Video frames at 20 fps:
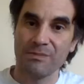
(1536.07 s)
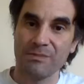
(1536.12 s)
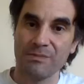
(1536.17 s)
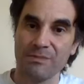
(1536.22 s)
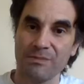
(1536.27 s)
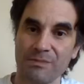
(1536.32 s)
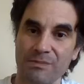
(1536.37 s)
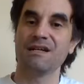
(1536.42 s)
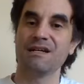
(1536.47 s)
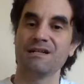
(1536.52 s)

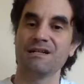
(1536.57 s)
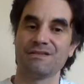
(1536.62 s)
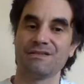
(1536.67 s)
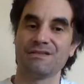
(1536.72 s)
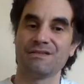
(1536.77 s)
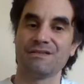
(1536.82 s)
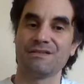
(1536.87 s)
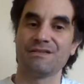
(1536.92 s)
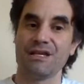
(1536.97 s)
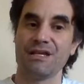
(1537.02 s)

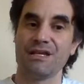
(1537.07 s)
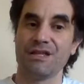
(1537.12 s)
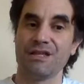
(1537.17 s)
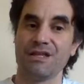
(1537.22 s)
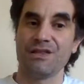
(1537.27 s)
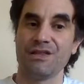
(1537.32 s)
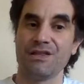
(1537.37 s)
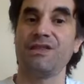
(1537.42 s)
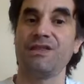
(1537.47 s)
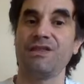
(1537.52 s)
Because
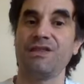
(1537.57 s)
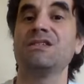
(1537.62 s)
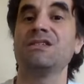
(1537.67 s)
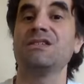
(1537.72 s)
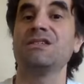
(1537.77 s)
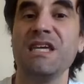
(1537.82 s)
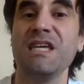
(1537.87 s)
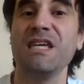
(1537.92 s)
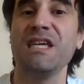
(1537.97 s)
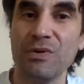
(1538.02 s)
these
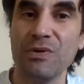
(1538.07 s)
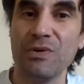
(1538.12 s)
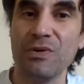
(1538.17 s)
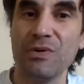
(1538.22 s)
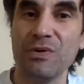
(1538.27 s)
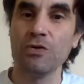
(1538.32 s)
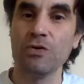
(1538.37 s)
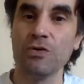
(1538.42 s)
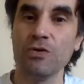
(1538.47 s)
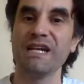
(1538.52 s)
people
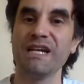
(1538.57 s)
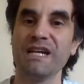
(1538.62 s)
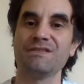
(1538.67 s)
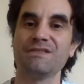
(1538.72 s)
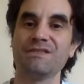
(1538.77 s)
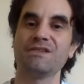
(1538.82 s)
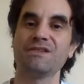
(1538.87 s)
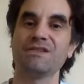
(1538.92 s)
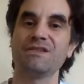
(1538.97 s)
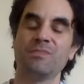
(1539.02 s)
whom we
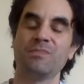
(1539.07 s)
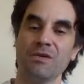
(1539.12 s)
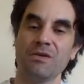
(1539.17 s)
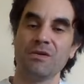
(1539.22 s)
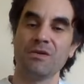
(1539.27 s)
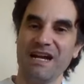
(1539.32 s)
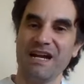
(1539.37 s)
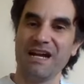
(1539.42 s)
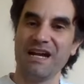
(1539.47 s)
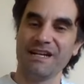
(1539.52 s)
consider
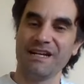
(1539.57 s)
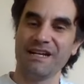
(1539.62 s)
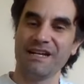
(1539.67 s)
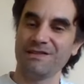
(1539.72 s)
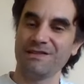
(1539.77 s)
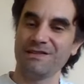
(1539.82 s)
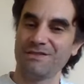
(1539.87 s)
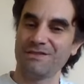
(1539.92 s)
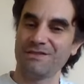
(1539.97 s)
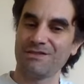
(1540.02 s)

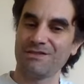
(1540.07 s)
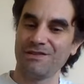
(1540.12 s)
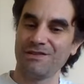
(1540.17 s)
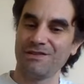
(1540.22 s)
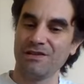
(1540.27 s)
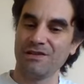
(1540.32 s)
barbarians,